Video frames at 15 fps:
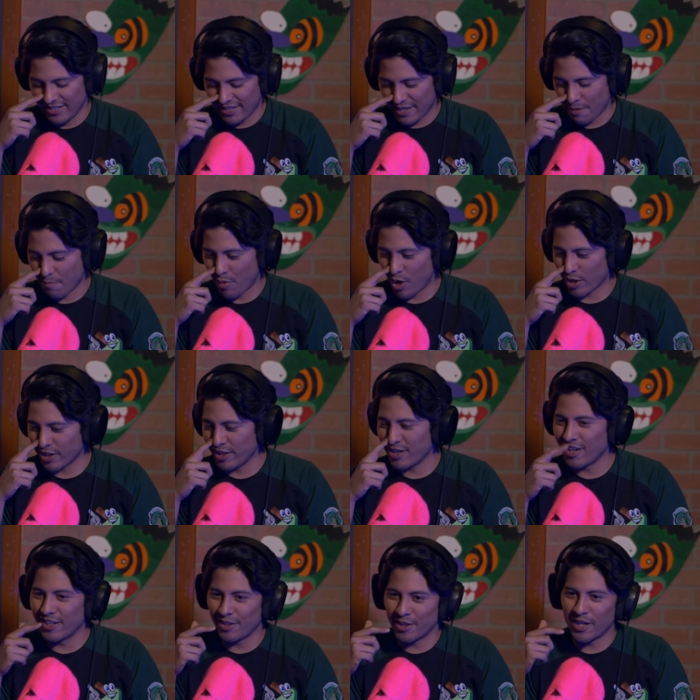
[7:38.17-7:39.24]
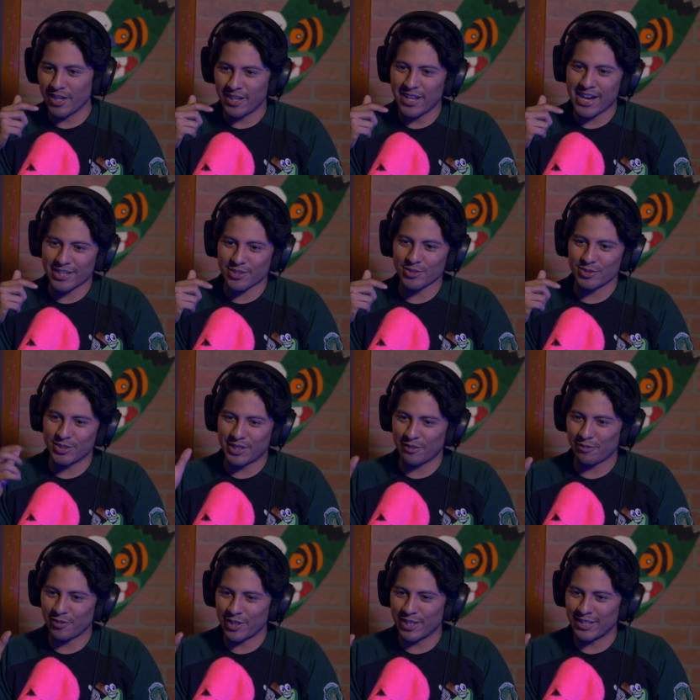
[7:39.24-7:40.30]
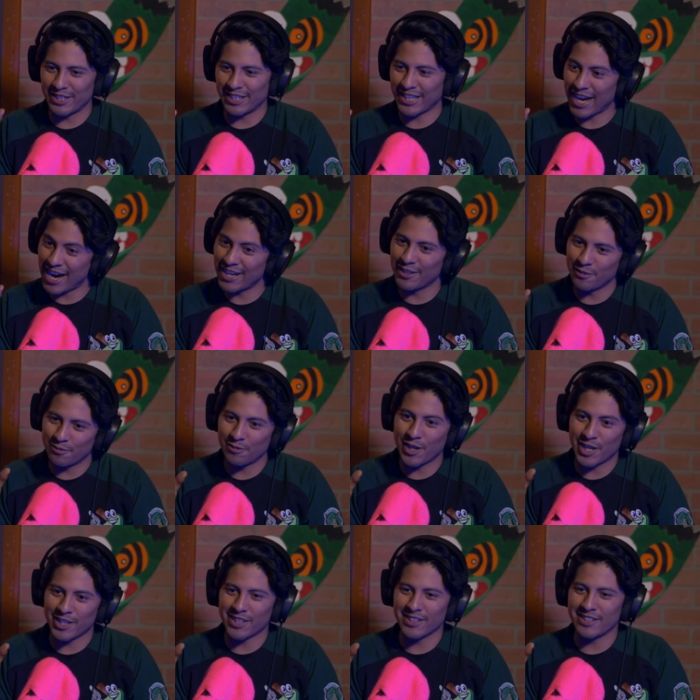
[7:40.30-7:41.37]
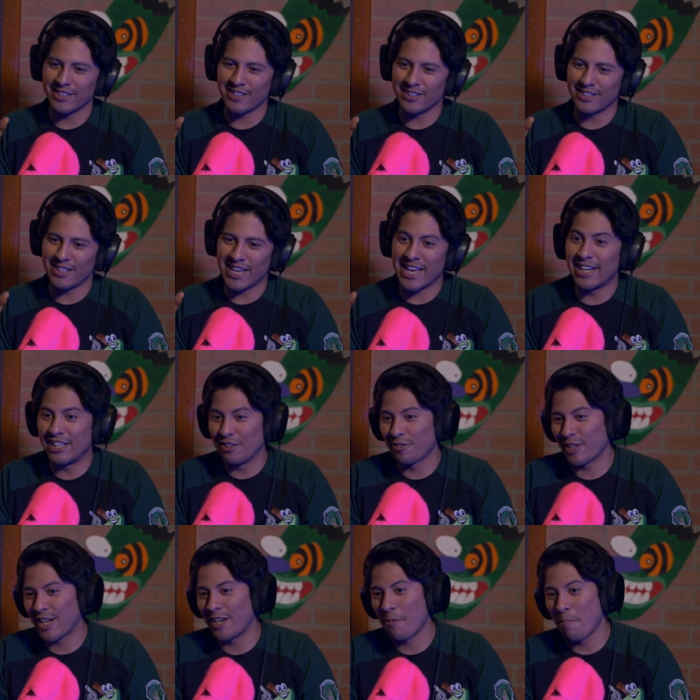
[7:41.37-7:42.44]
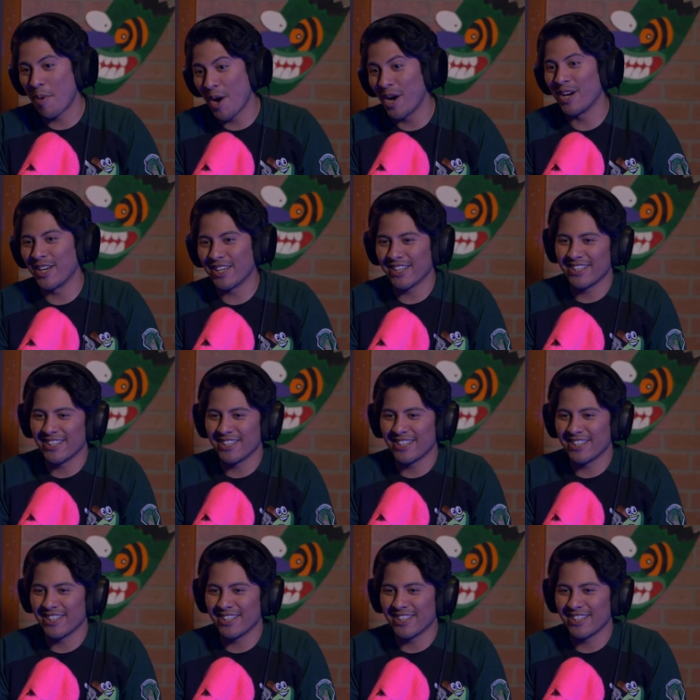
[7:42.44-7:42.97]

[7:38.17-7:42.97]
embarking on a, an actual different kind of funk and a different kind of punk.